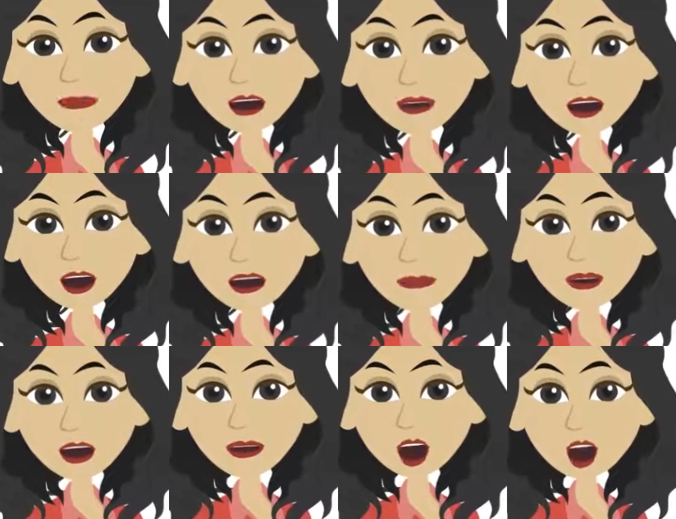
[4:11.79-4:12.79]
of the
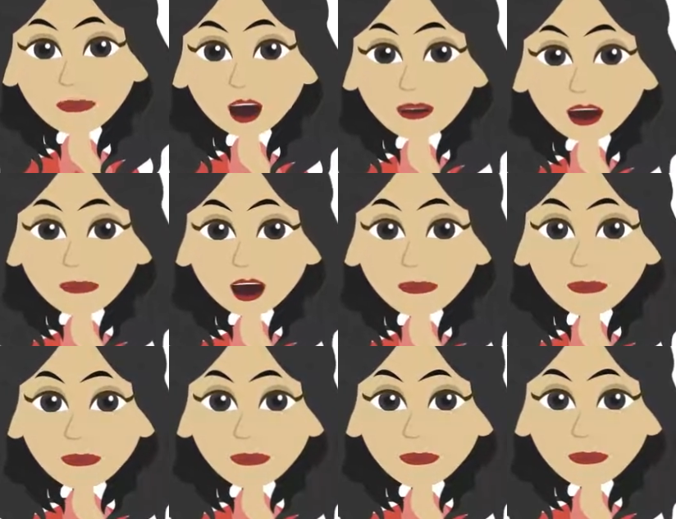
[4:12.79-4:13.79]
inventory goes up in
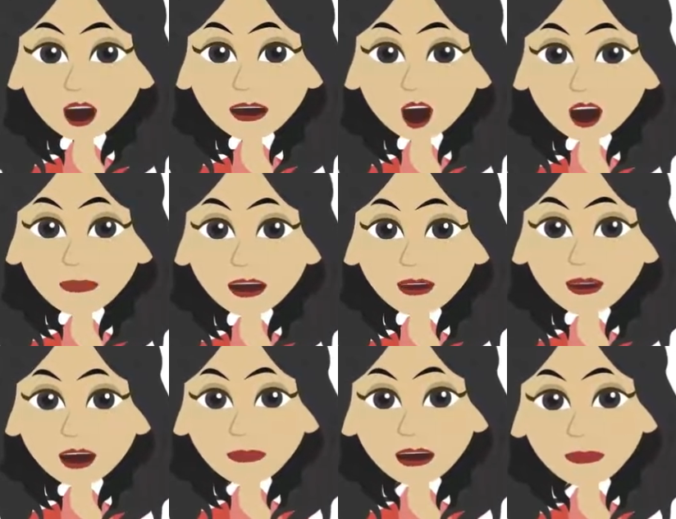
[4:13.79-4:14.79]
flames. Now the
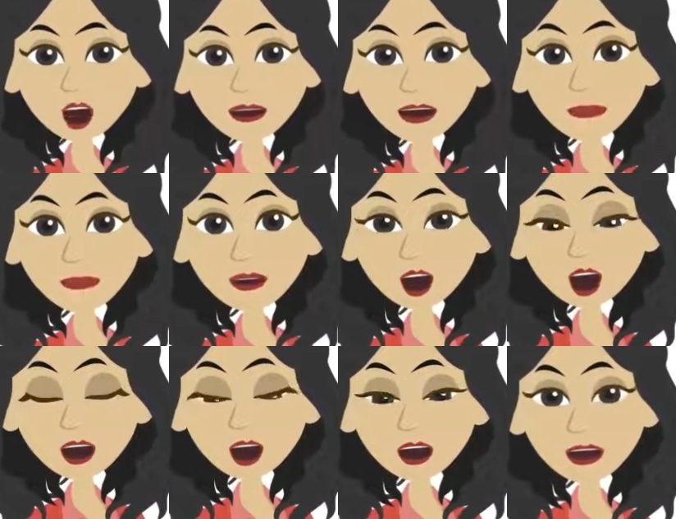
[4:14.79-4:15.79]
sneakers are even
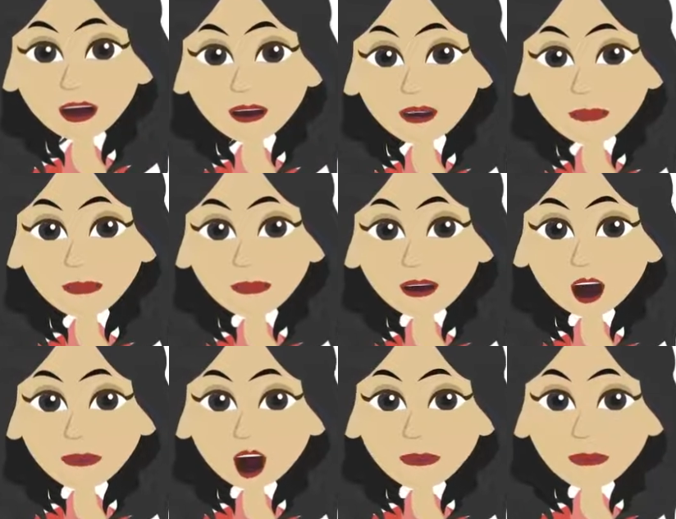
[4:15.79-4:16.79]
more rare and the
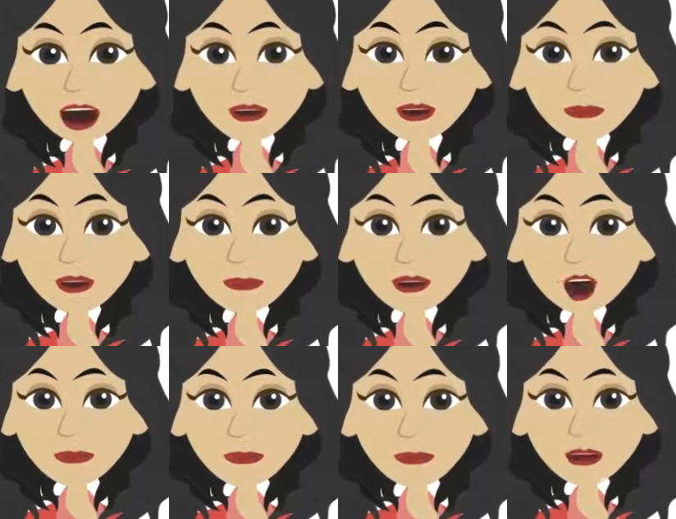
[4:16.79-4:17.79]
price goes up to
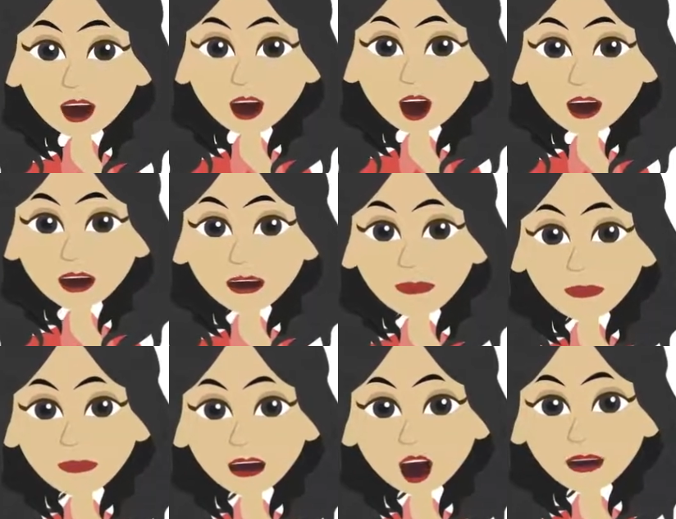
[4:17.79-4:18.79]

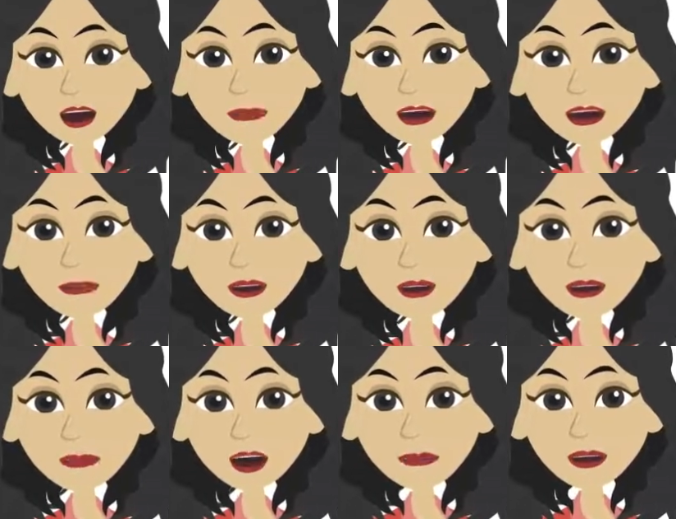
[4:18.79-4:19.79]
$800. To be able to return the
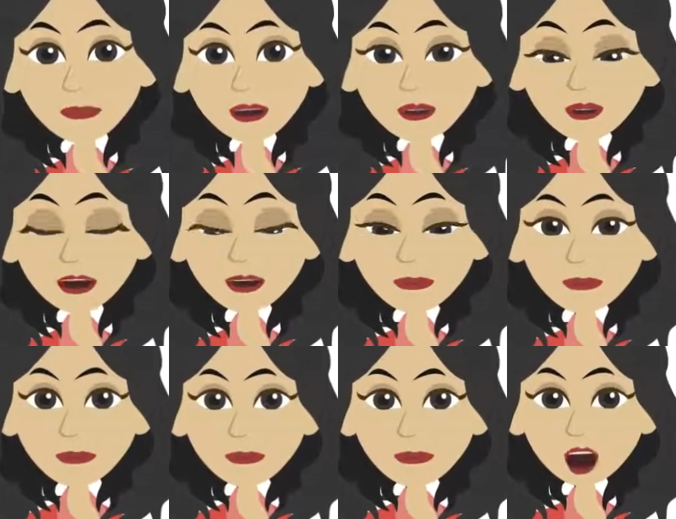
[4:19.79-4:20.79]
sneakers to your friend,
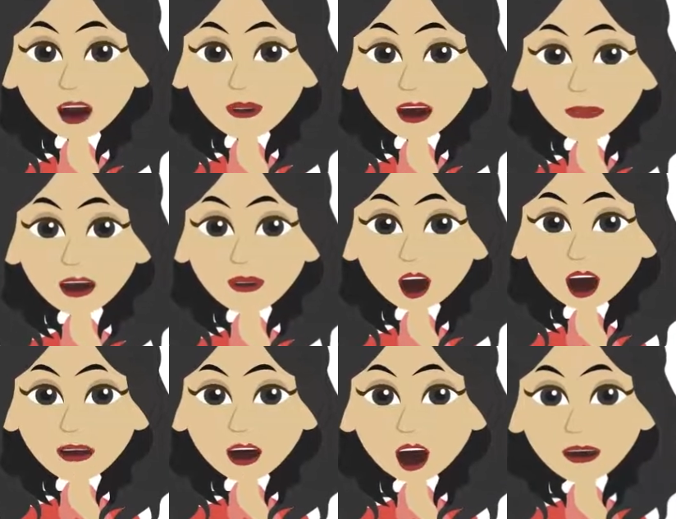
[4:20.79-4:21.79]
you have to pay
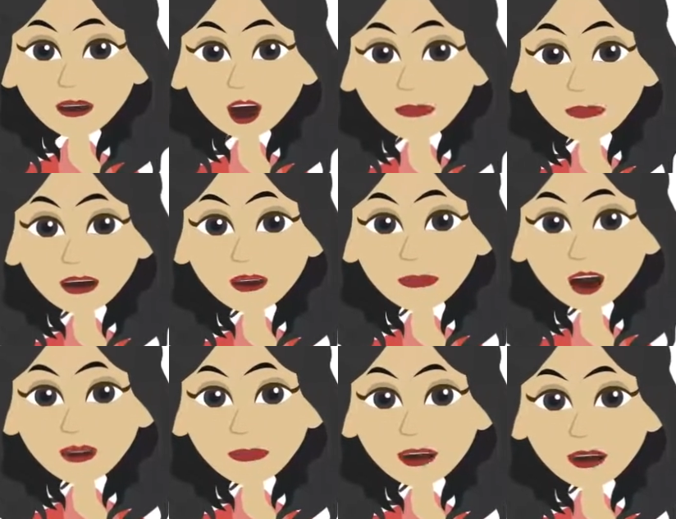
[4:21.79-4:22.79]
the original
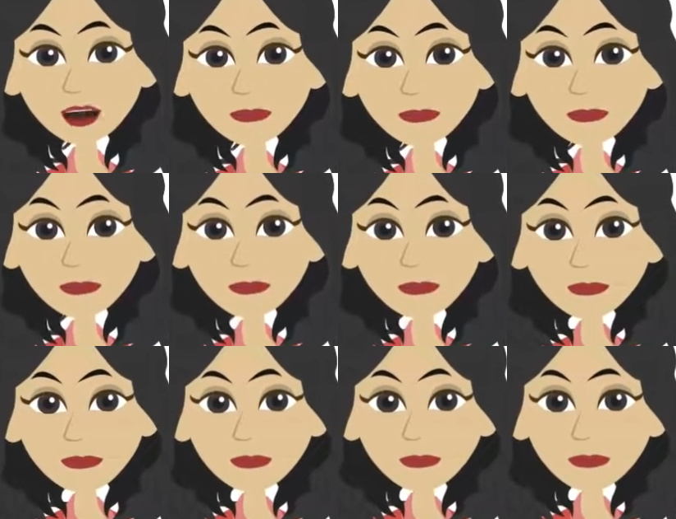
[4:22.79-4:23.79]
$500
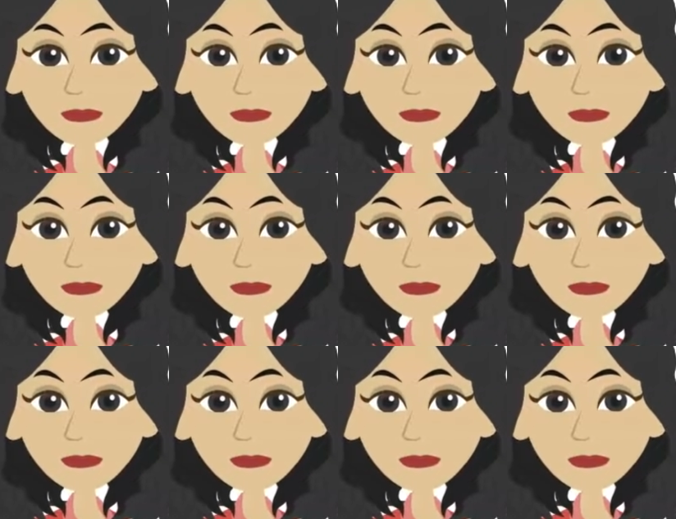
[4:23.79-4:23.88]
plus an